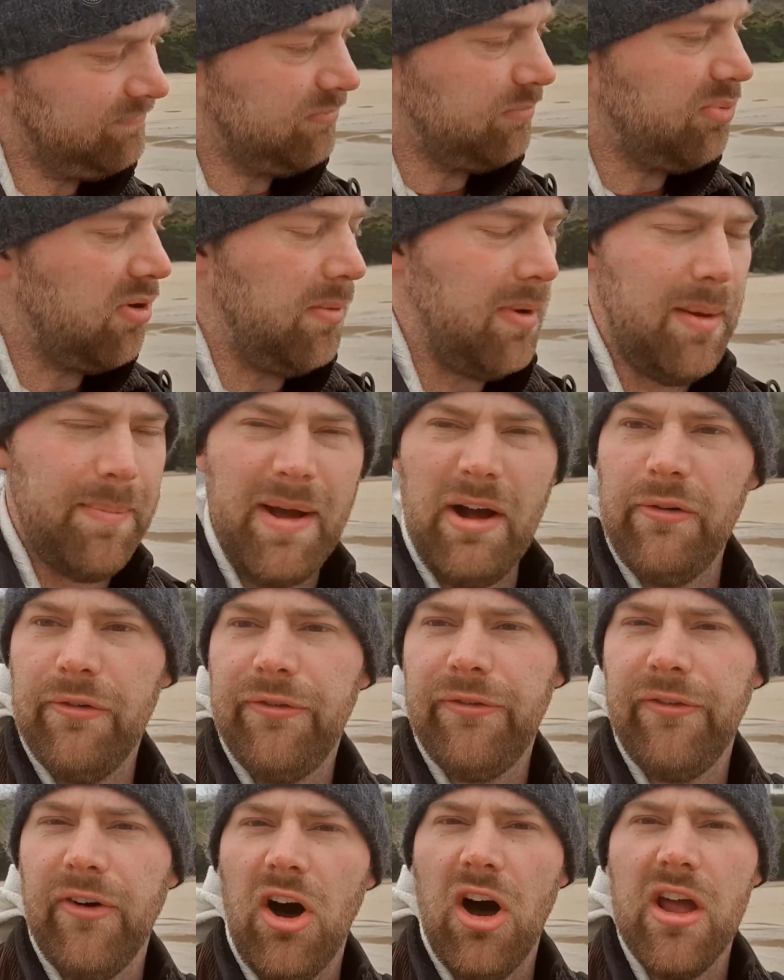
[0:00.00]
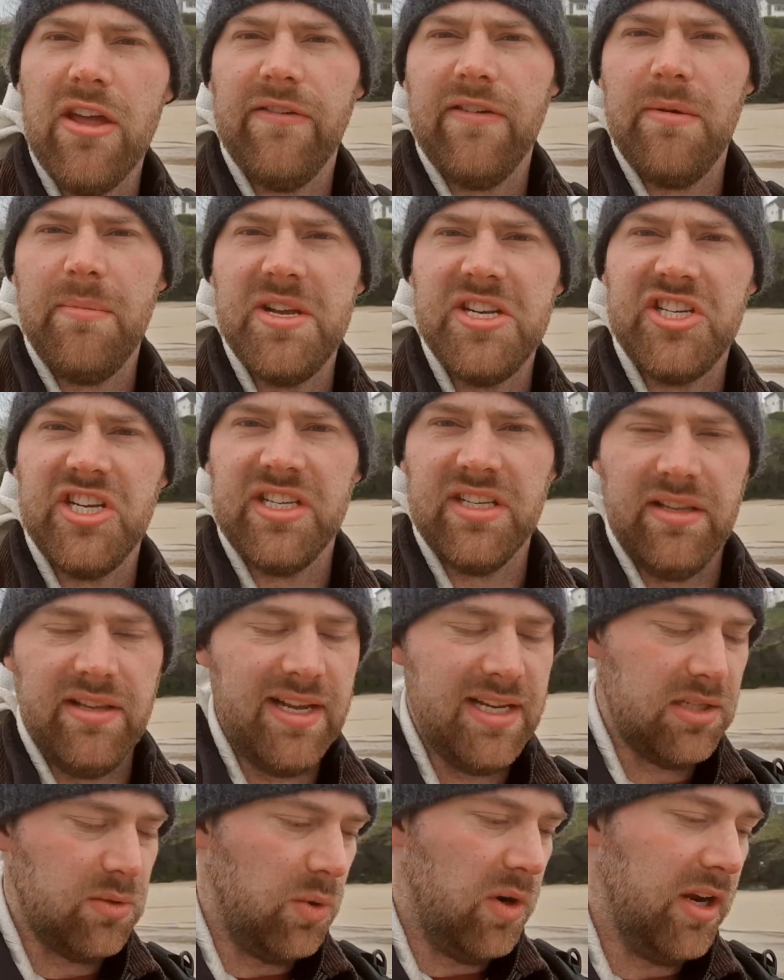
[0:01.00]
probably about 5 images in
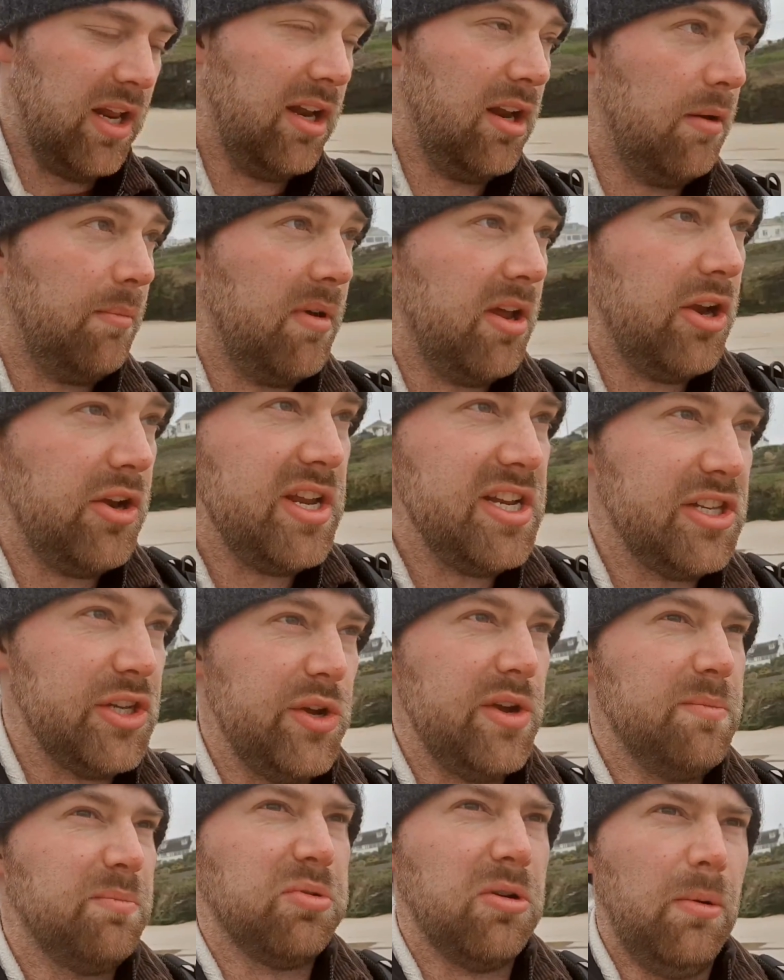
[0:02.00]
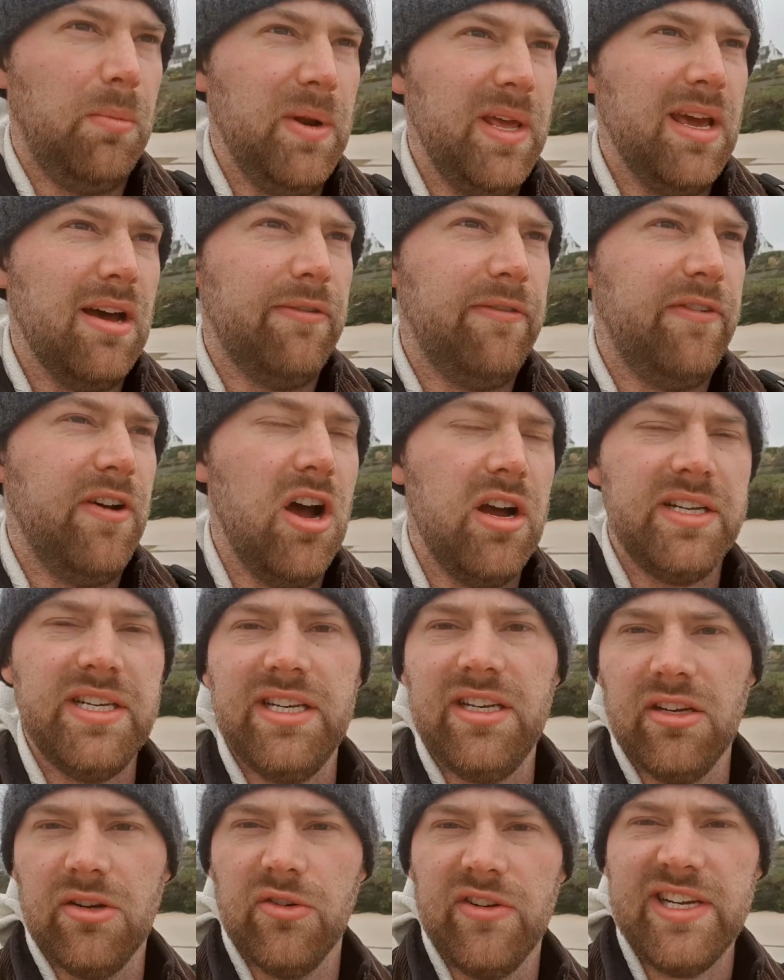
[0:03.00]
this one, and I'm only doing probably a
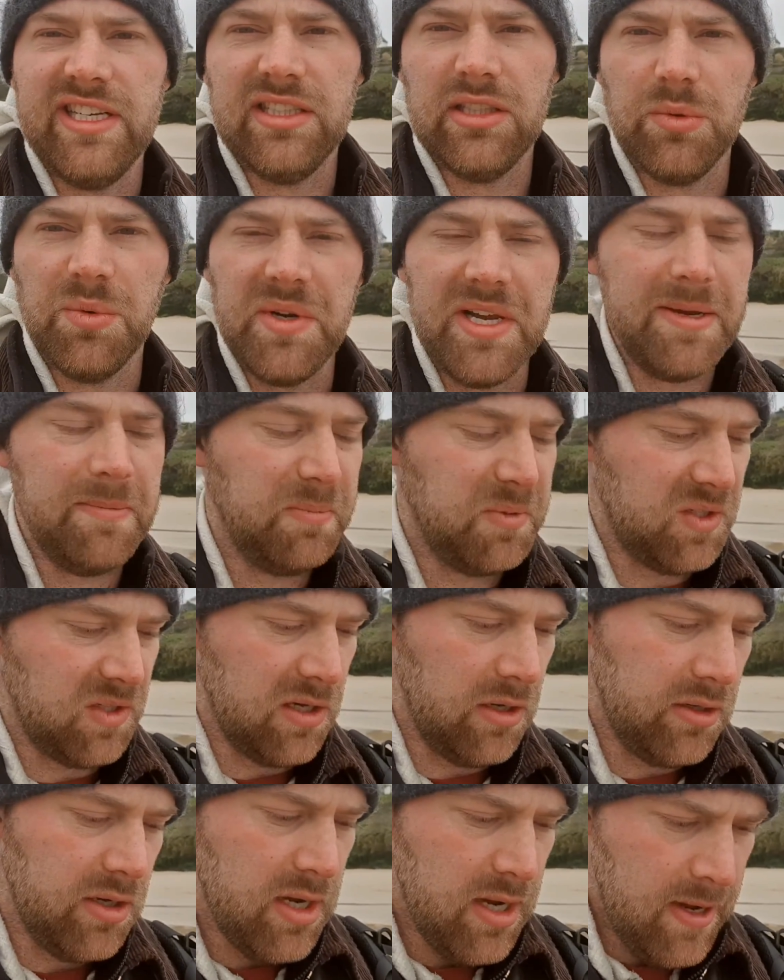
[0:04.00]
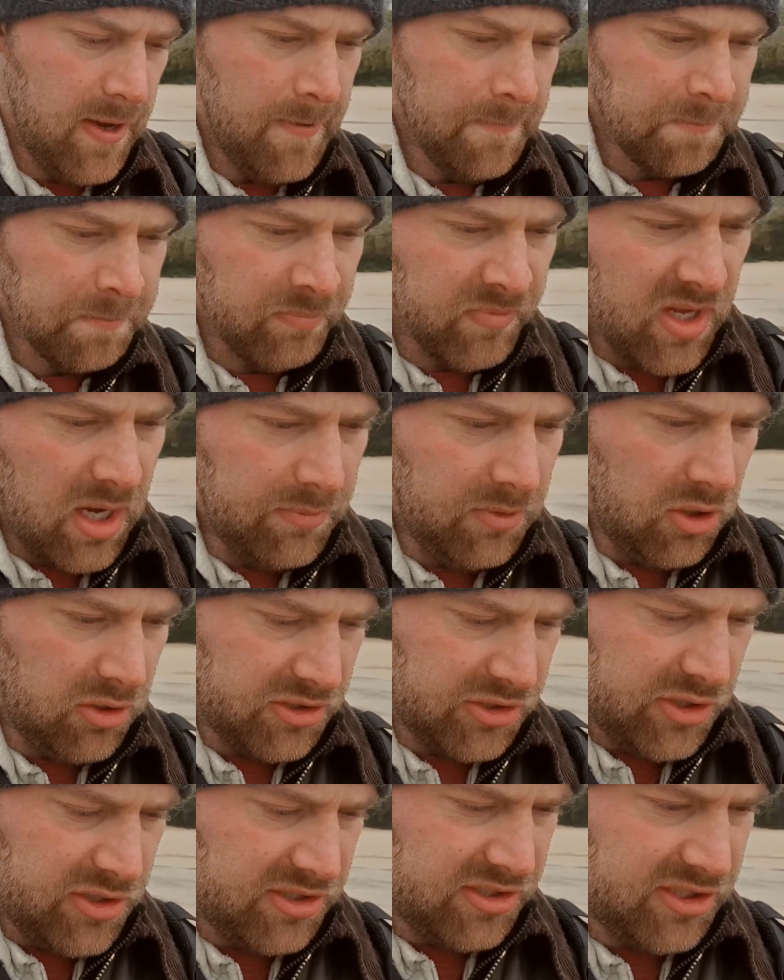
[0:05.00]
30-degree sweep, so I'm
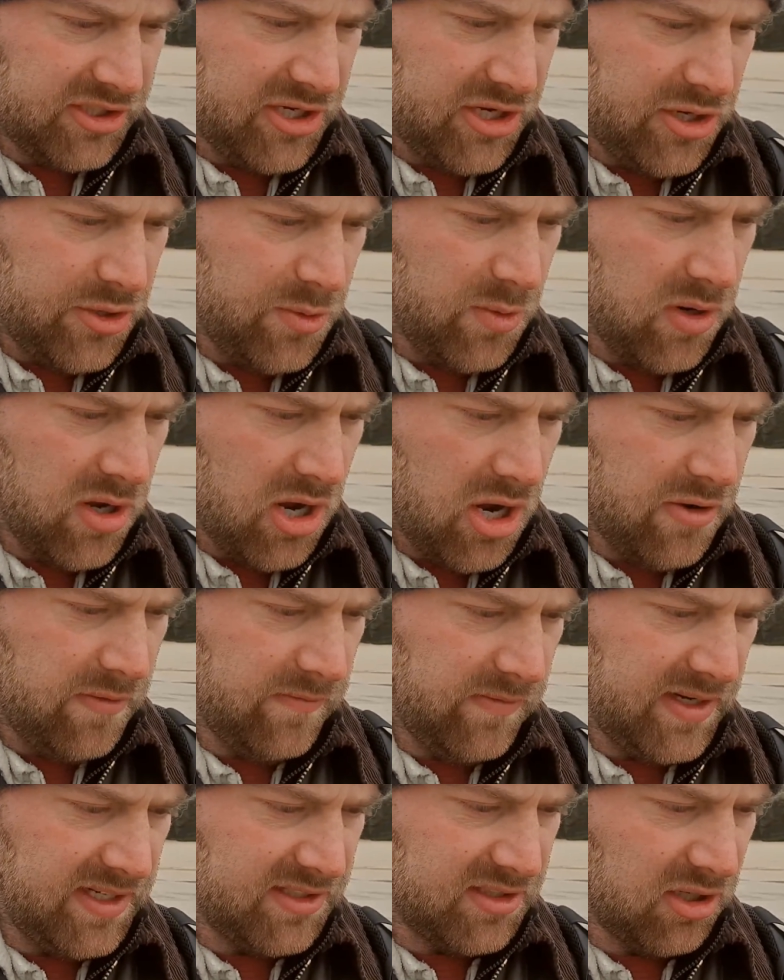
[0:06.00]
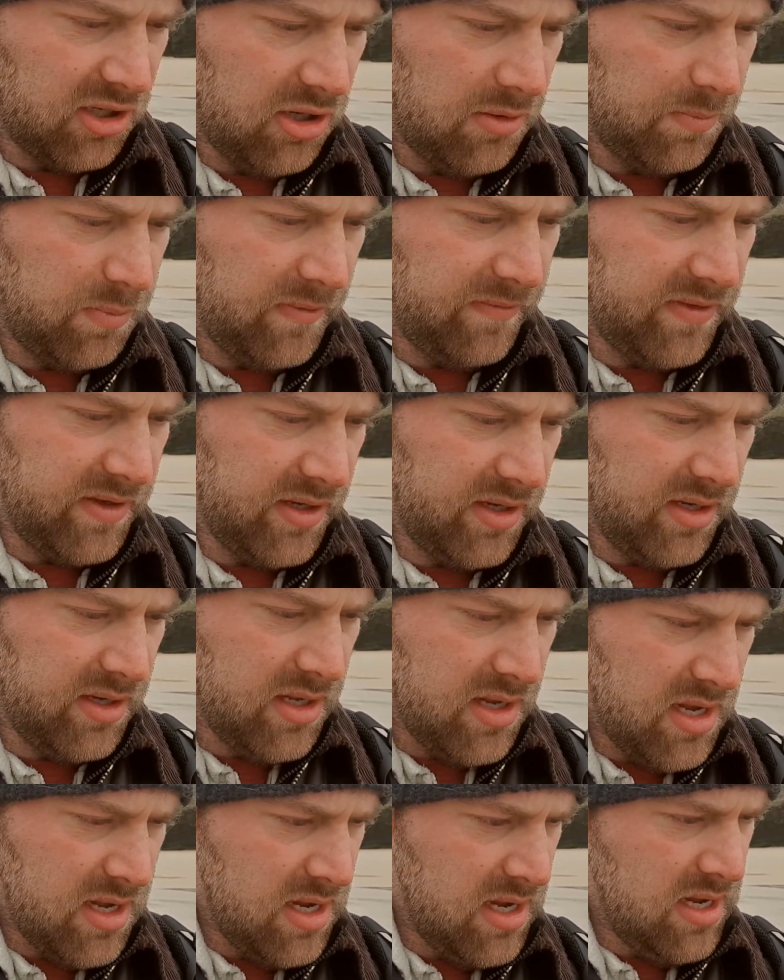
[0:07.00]
not doing too overly top with the
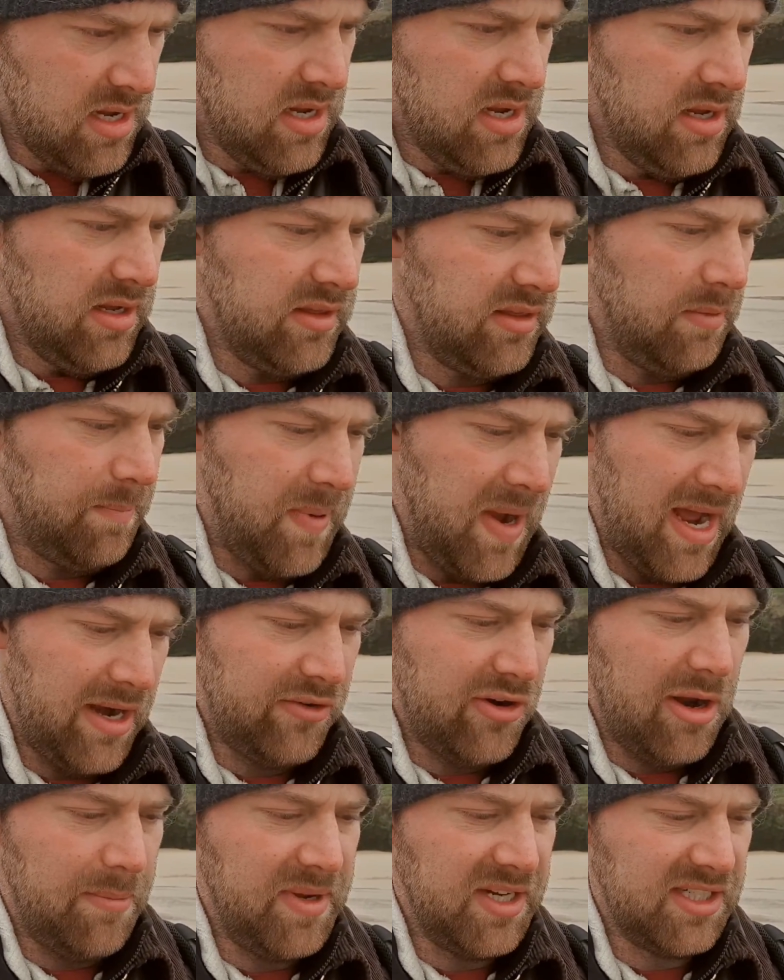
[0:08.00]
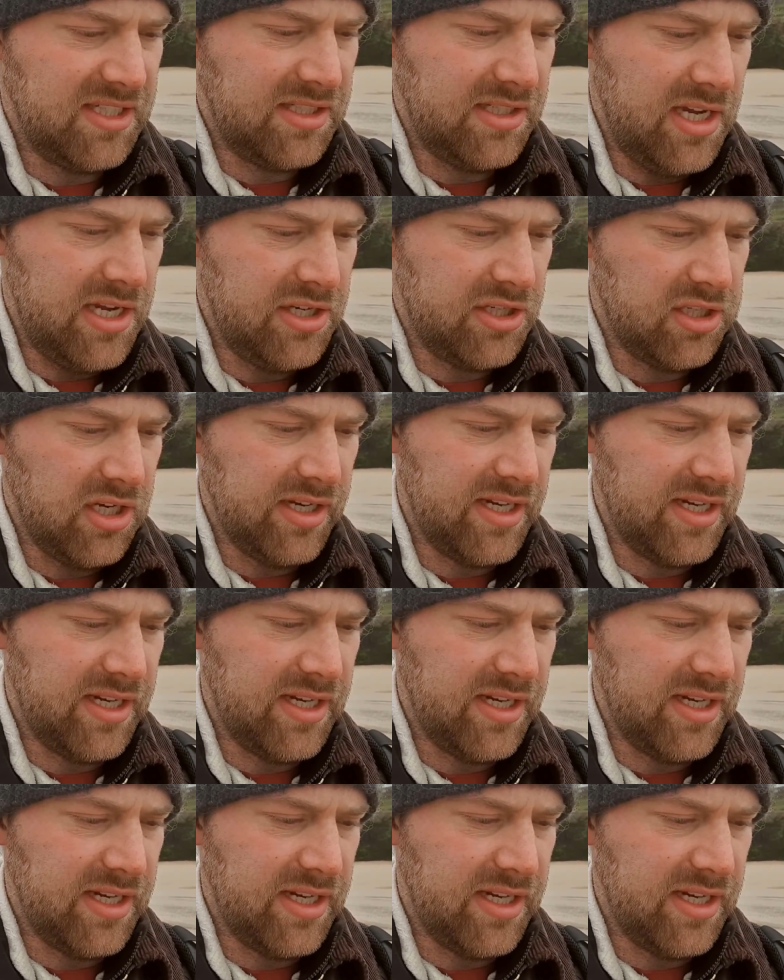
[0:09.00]
panoramic stitch.